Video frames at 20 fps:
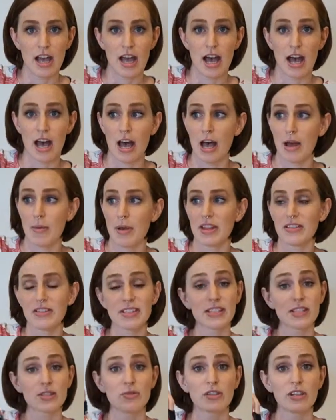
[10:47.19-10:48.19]
And
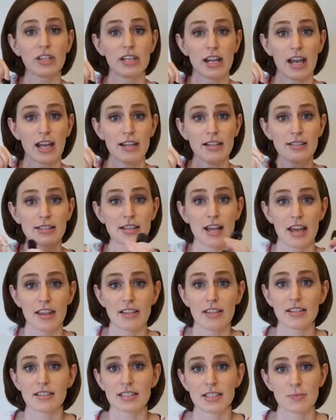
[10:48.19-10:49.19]
this is really nice. I
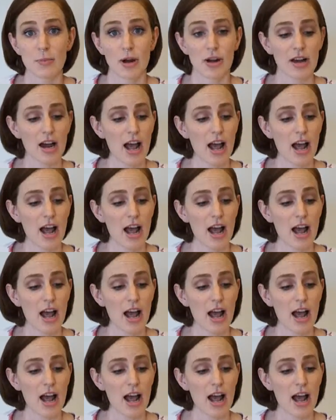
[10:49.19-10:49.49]
think it's smart.